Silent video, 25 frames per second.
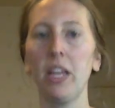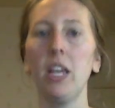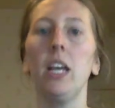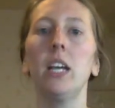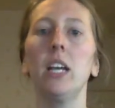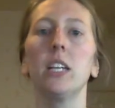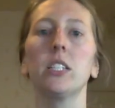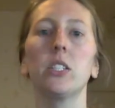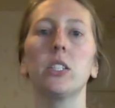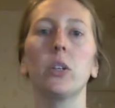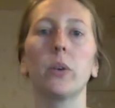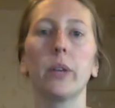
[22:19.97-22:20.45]

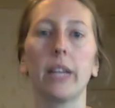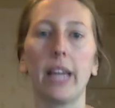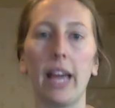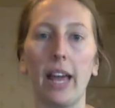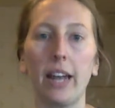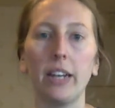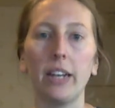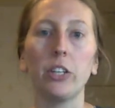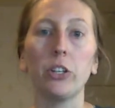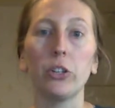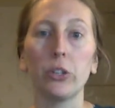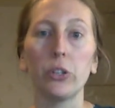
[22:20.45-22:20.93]
So
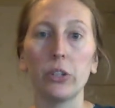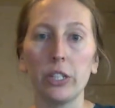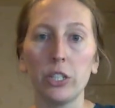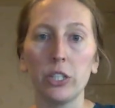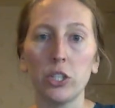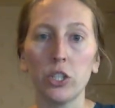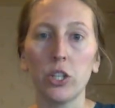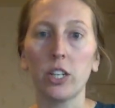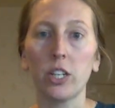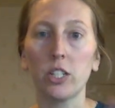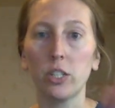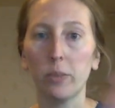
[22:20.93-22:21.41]
again, your
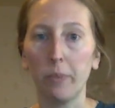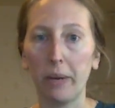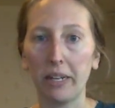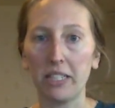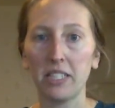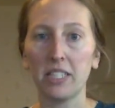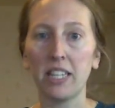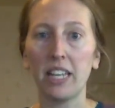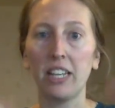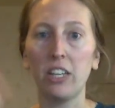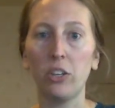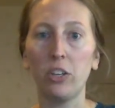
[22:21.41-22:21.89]
instructor might
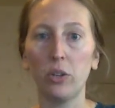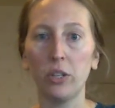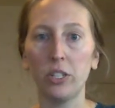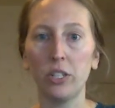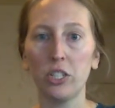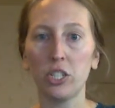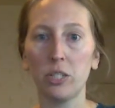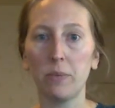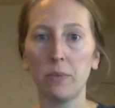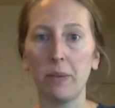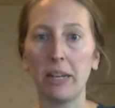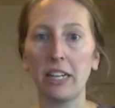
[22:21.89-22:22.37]
say you can
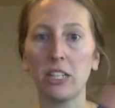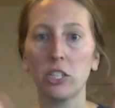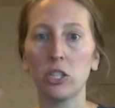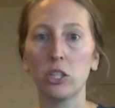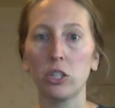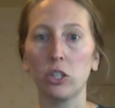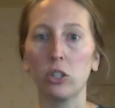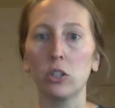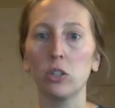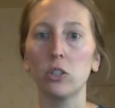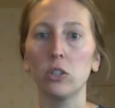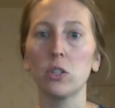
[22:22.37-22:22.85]
just make
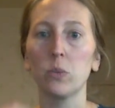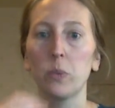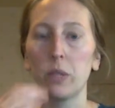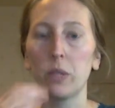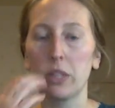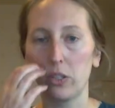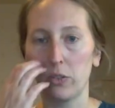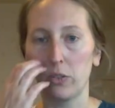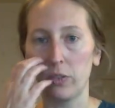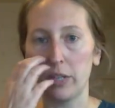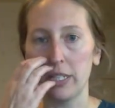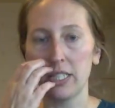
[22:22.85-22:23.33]
circles with
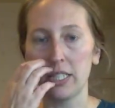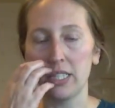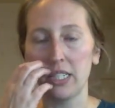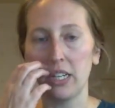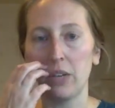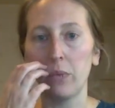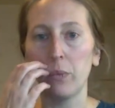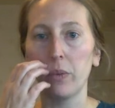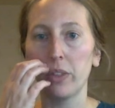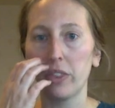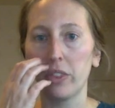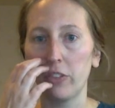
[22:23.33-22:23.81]
the wrist and
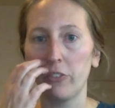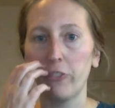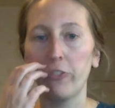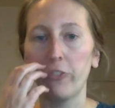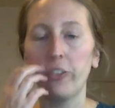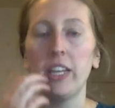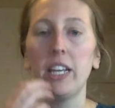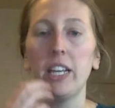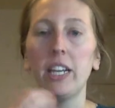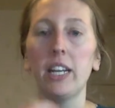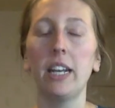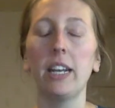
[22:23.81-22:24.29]
with the
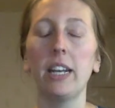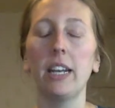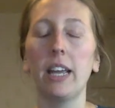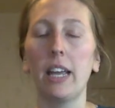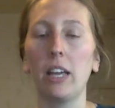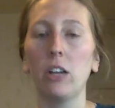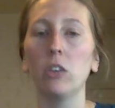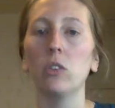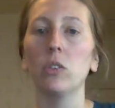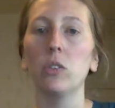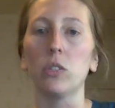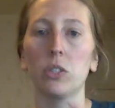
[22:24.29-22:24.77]
feet and
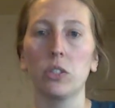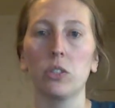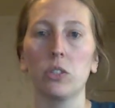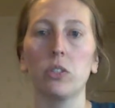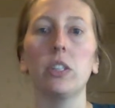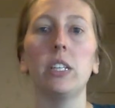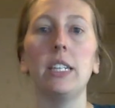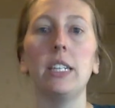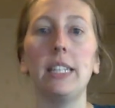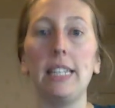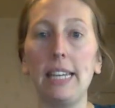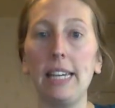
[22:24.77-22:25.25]
ankles or the
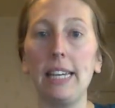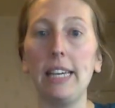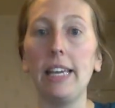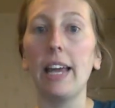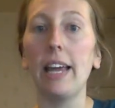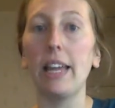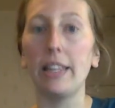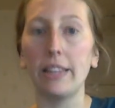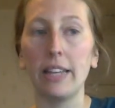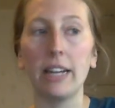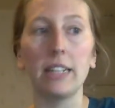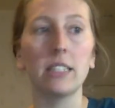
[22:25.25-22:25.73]
knee,
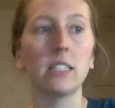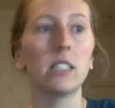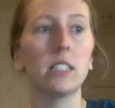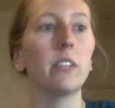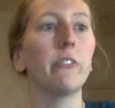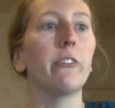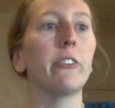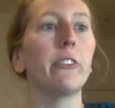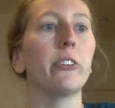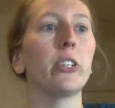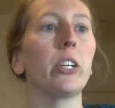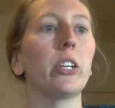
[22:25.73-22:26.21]
and that's
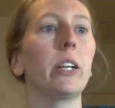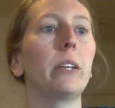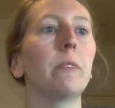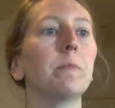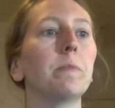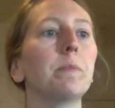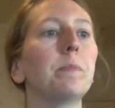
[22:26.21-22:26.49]
sufficient.